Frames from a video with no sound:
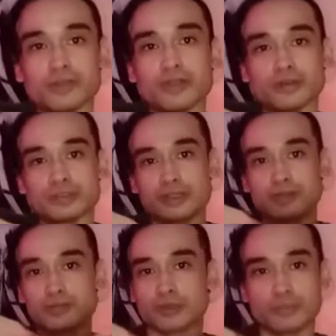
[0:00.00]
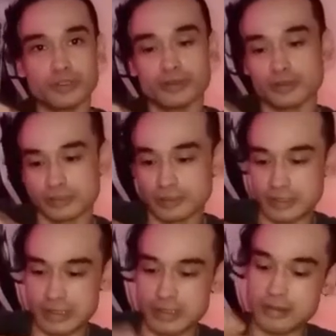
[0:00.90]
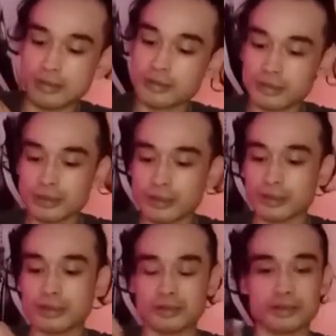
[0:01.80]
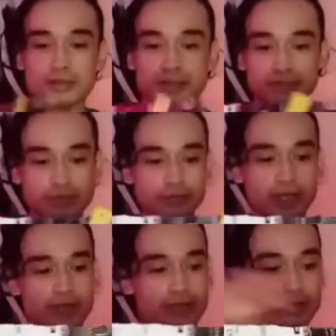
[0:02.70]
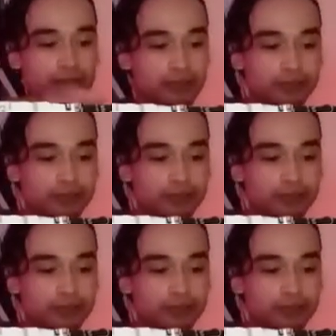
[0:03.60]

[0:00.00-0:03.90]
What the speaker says: video stuff, and computers. So let's see what we got here.